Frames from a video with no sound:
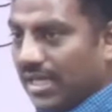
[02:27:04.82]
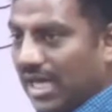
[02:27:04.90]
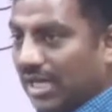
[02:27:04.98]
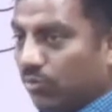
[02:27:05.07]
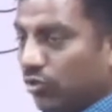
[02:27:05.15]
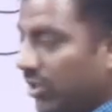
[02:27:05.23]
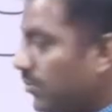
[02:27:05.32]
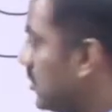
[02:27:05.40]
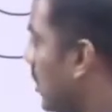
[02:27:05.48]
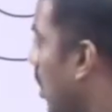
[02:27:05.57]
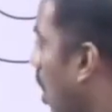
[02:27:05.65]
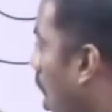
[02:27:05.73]
harmoniums.
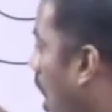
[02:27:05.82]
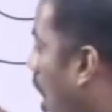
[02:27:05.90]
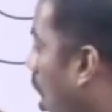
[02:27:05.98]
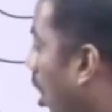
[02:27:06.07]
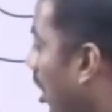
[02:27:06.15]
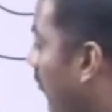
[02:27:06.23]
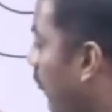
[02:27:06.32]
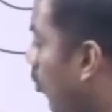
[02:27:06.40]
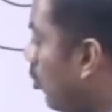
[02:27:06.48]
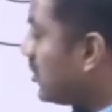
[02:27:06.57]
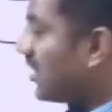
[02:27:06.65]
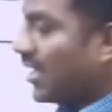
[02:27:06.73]
All
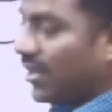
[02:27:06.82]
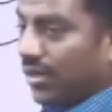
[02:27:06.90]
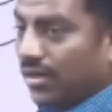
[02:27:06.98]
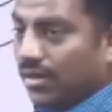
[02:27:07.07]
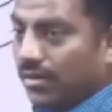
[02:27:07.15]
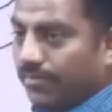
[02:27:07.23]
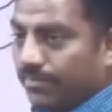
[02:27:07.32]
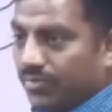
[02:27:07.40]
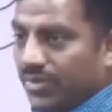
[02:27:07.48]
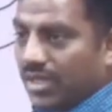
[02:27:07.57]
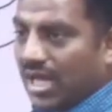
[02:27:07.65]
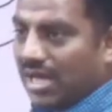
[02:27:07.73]
flutes are
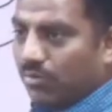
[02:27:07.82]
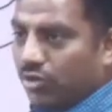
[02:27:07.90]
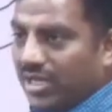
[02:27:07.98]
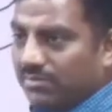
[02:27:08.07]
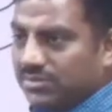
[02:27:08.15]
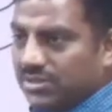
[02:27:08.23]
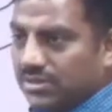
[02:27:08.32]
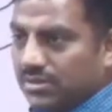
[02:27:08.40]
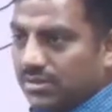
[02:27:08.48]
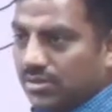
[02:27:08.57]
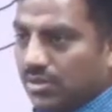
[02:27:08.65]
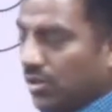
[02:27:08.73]
harmoniums.
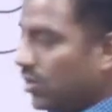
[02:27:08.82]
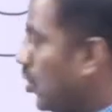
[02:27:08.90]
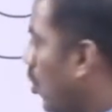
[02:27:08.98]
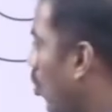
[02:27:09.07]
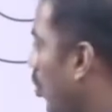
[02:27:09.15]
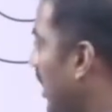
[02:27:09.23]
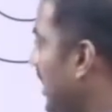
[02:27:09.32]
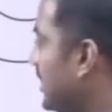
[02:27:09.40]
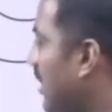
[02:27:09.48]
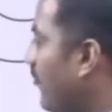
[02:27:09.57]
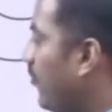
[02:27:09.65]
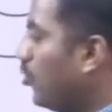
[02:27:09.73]
No, only
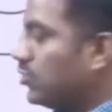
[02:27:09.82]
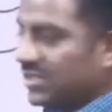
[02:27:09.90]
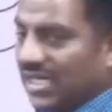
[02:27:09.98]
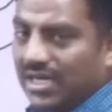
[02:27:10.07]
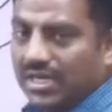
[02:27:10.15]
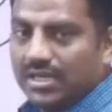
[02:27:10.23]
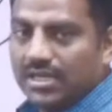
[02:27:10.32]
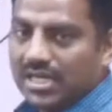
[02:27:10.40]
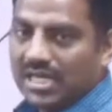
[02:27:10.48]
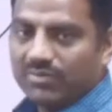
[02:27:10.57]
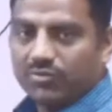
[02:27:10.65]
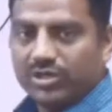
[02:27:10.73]
some flutes are
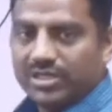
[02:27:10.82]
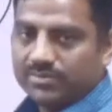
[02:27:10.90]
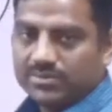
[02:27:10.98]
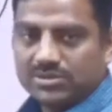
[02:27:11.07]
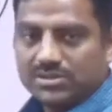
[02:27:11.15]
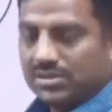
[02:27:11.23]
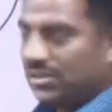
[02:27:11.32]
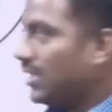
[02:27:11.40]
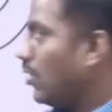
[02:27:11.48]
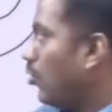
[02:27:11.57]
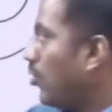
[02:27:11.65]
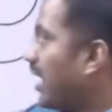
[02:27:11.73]
harmoniums.
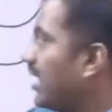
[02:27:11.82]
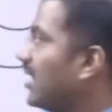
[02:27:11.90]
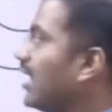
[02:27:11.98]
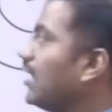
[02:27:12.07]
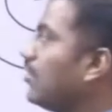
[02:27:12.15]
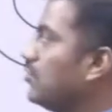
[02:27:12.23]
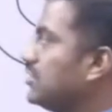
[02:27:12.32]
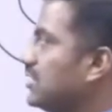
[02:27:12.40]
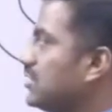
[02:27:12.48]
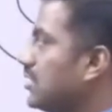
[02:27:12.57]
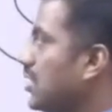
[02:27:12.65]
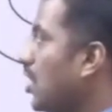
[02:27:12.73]
Now look at the
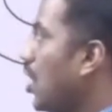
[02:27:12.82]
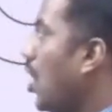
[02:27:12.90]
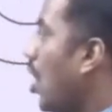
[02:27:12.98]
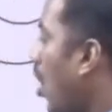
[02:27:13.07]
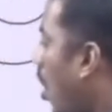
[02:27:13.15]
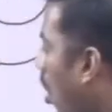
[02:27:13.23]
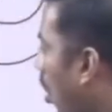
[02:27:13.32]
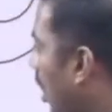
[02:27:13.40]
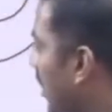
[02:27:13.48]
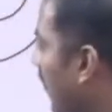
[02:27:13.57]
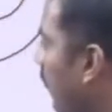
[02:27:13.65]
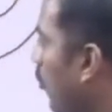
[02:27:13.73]
conclusions. All
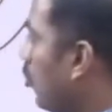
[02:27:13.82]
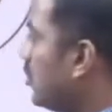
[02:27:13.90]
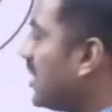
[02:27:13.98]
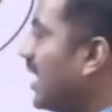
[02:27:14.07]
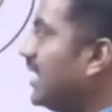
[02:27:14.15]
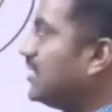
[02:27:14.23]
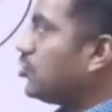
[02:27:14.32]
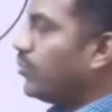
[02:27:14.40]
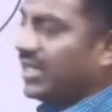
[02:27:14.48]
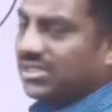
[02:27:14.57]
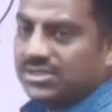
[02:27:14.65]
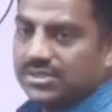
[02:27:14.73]
the flutes are
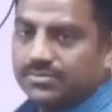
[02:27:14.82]
instruments.